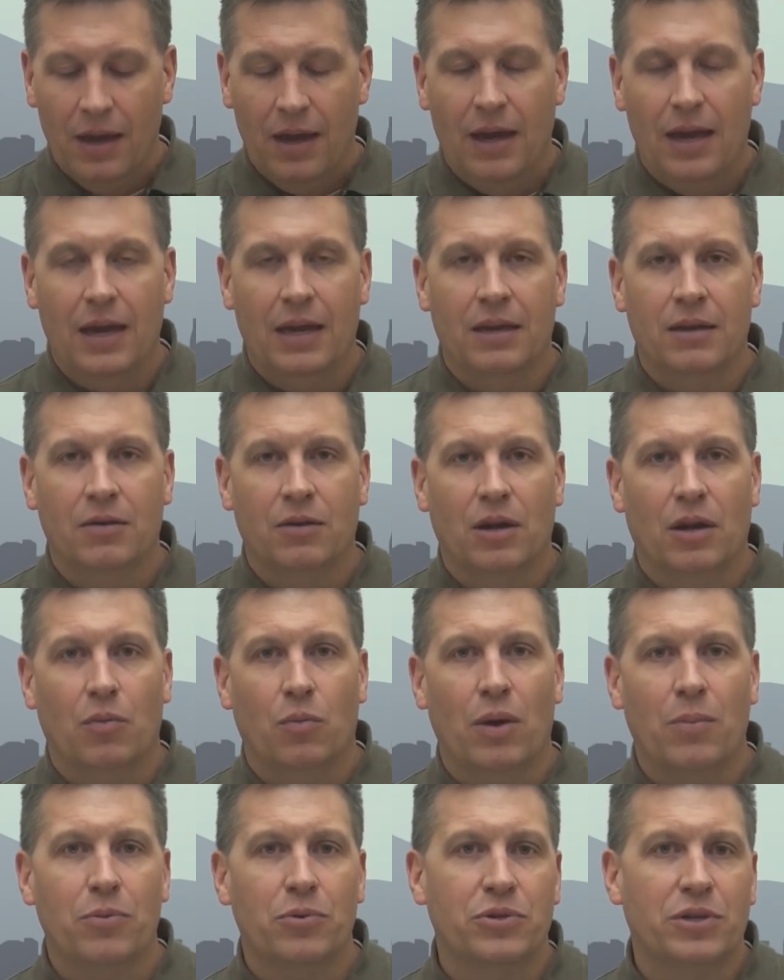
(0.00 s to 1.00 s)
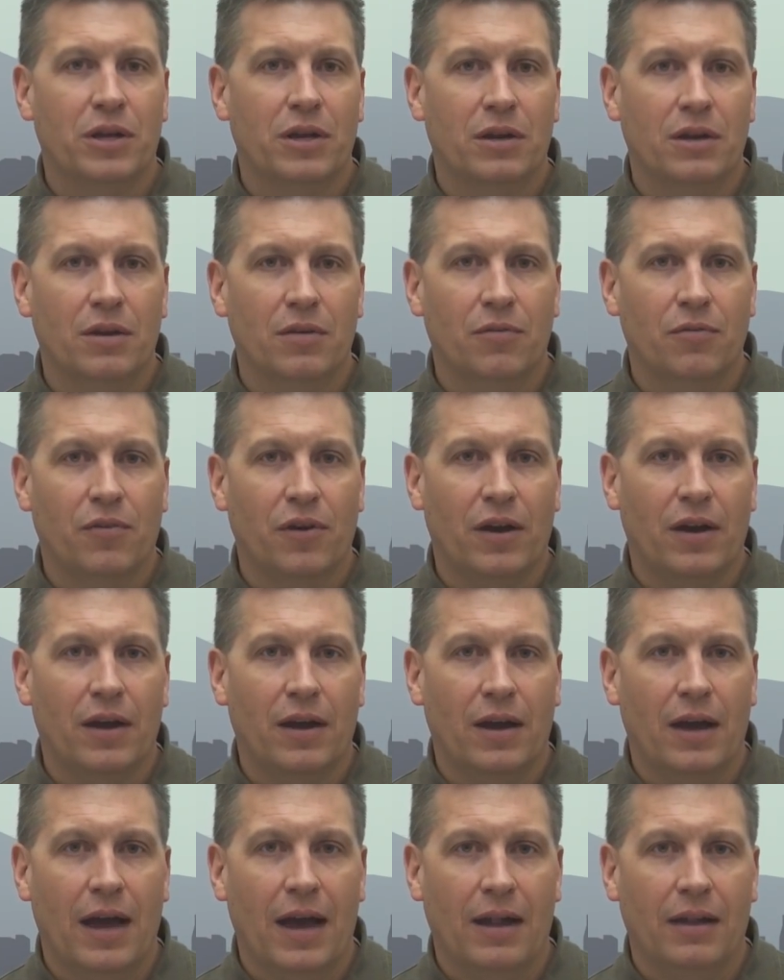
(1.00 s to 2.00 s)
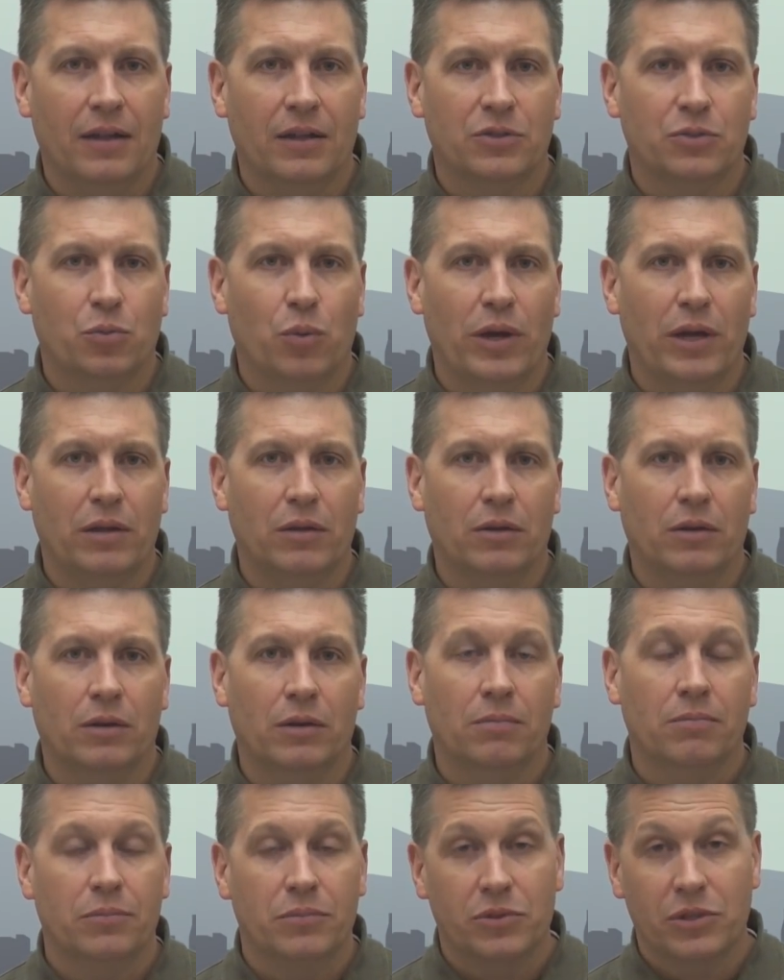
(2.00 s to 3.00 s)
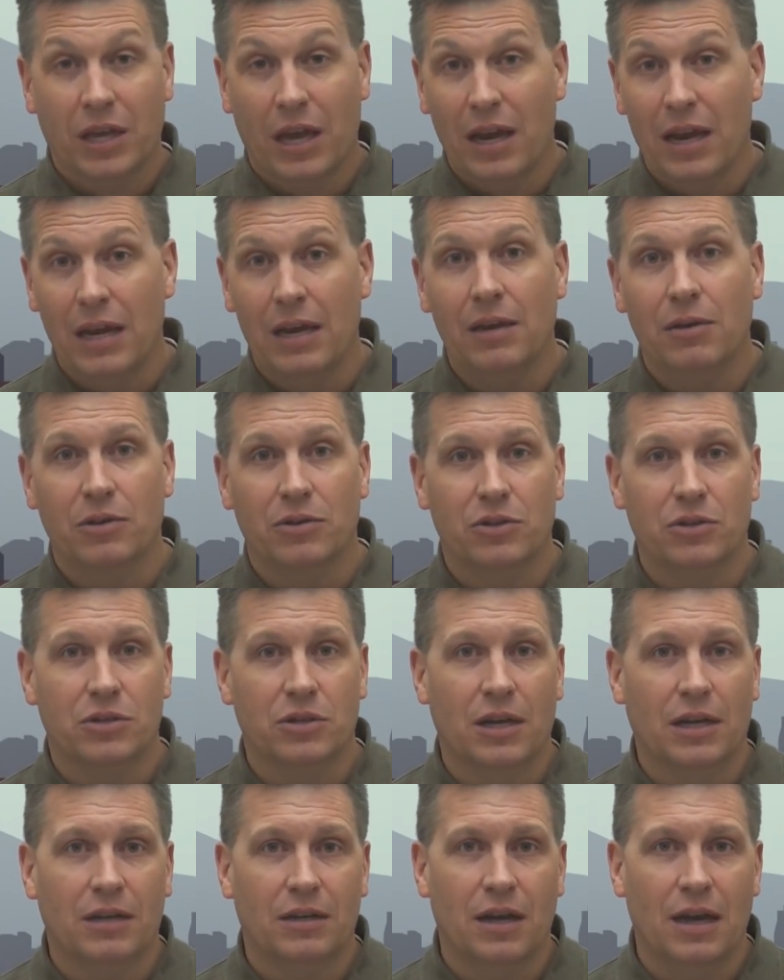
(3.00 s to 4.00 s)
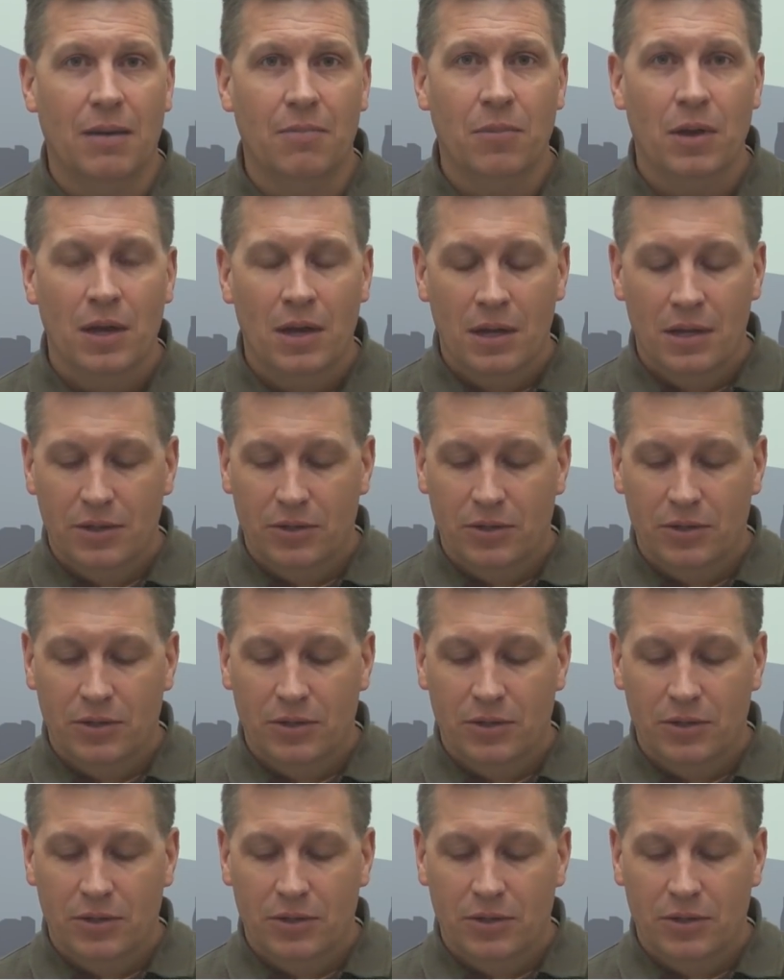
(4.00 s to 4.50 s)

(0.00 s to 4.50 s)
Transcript: And Representative Alex Winkler, Skinny is his nickname.